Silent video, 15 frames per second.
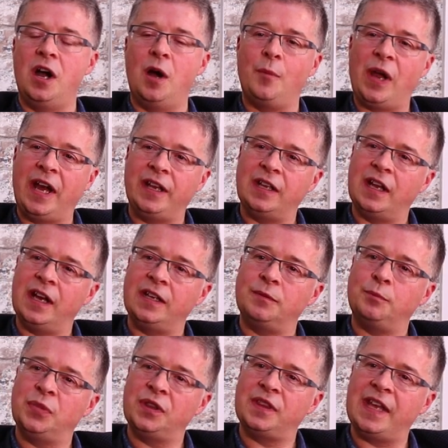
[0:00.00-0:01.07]

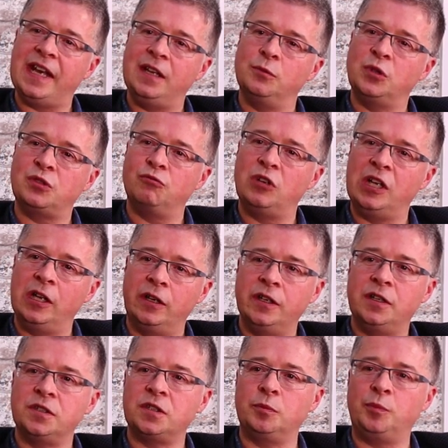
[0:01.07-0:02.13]
But then it was
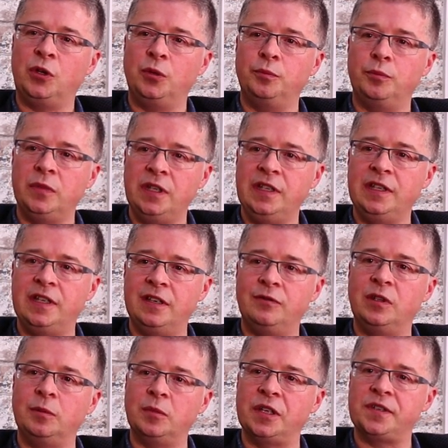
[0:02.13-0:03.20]
reliant upon me
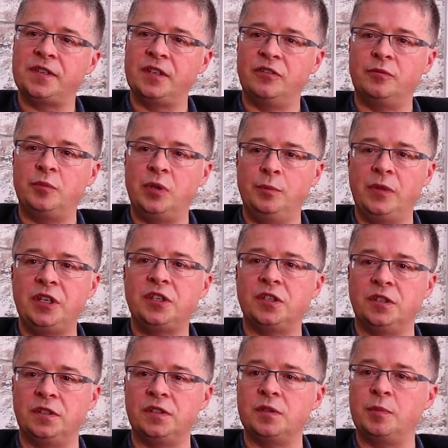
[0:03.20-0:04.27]
giving myself
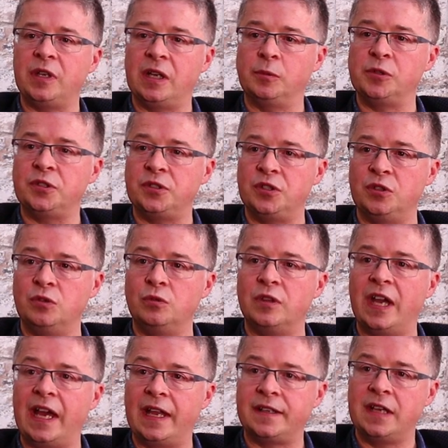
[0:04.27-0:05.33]
permission to be able to
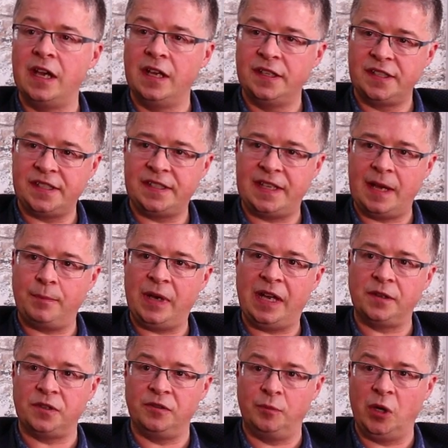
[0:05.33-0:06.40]
do that,
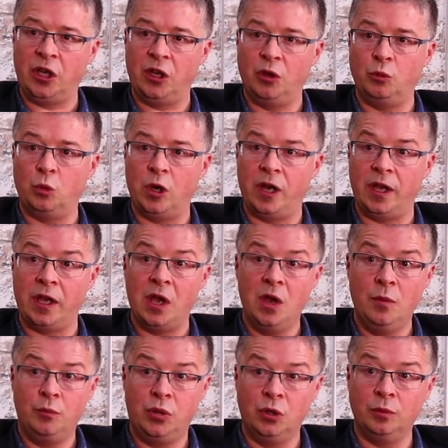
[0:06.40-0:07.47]
step out of my own way,
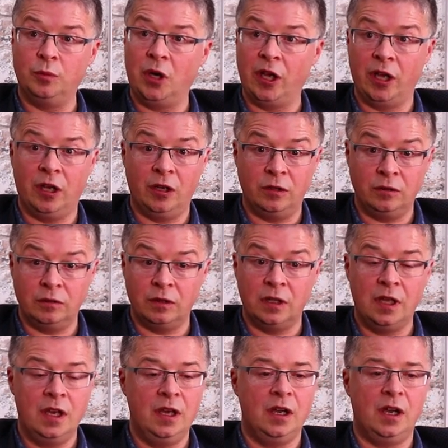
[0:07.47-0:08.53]
put my
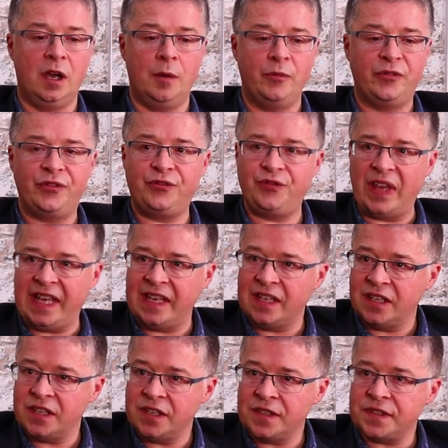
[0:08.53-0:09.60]
own
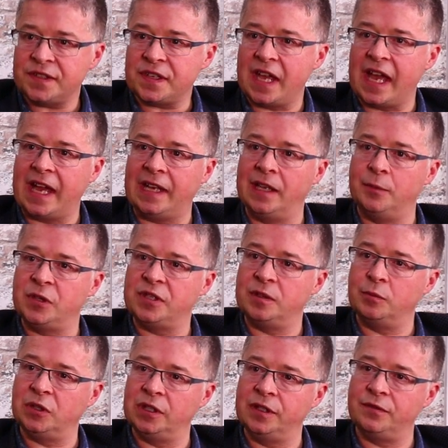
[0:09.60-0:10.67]
fears and
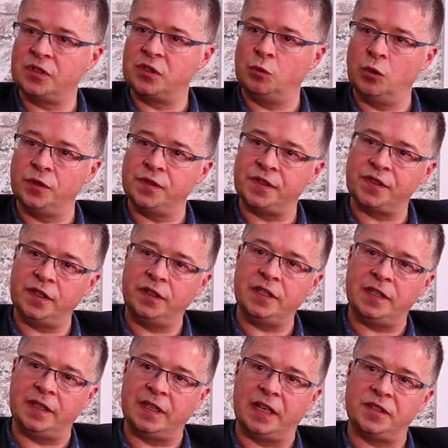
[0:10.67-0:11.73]
limiting beliefs to one
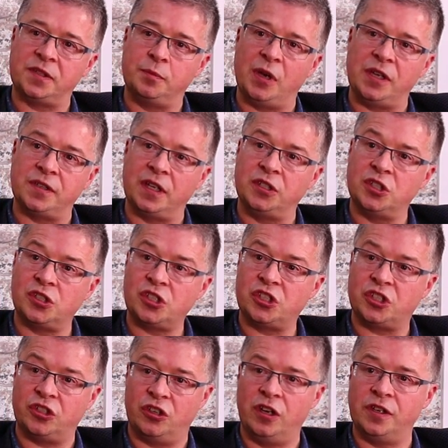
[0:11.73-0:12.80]
side in that space, and
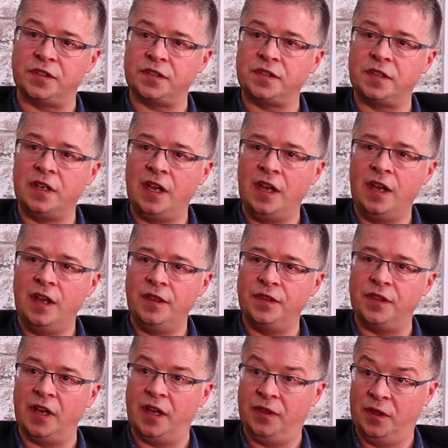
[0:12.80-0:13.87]
just trust
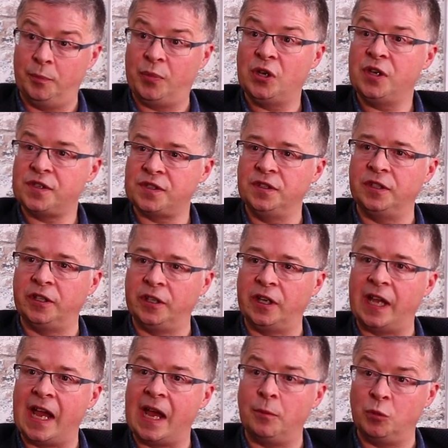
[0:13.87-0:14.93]
that the person that
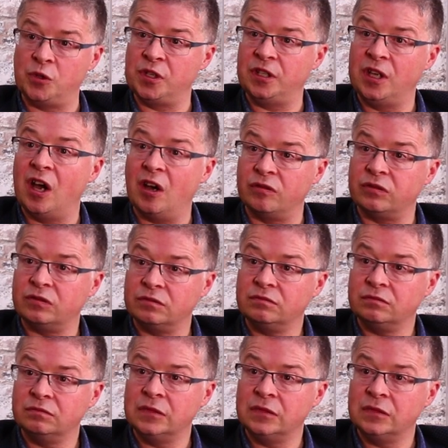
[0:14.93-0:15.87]
I am was enough.